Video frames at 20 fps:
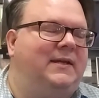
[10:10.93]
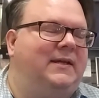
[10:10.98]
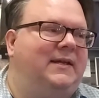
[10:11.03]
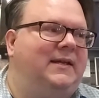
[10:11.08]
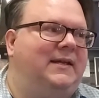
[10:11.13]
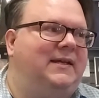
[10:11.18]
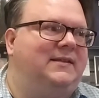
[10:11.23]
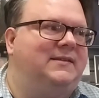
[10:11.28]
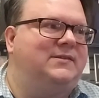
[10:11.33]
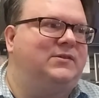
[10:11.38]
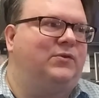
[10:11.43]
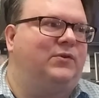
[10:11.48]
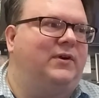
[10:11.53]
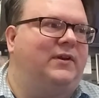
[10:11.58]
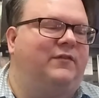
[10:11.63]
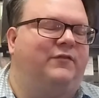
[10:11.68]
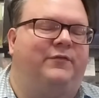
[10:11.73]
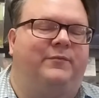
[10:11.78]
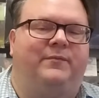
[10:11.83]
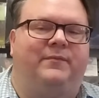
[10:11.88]
he's sort
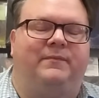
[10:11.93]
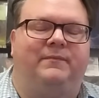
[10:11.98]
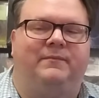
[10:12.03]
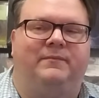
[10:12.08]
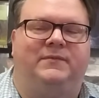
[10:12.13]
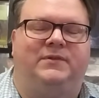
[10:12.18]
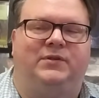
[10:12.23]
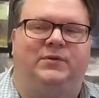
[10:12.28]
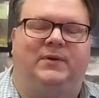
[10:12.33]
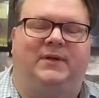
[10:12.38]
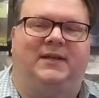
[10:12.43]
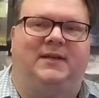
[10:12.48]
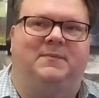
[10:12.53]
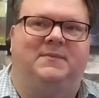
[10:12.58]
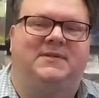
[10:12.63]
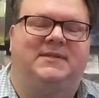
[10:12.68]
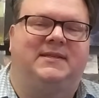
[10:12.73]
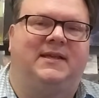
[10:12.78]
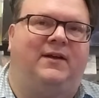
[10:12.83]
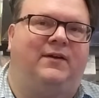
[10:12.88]
of doing
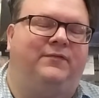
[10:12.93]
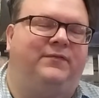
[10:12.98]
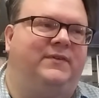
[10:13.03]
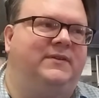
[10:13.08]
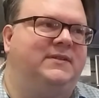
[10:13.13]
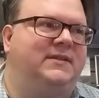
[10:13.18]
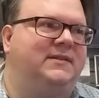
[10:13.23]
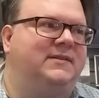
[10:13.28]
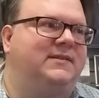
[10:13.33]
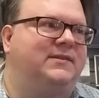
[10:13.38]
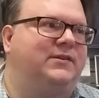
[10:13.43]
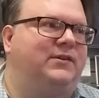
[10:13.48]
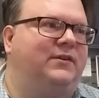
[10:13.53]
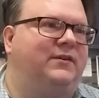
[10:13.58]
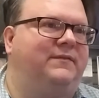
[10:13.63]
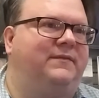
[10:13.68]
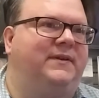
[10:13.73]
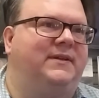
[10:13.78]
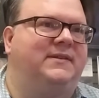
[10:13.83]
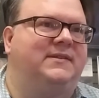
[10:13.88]
himself a
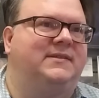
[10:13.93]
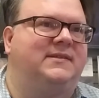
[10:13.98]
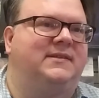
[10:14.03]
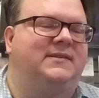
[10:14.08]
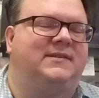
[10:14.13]
disservice.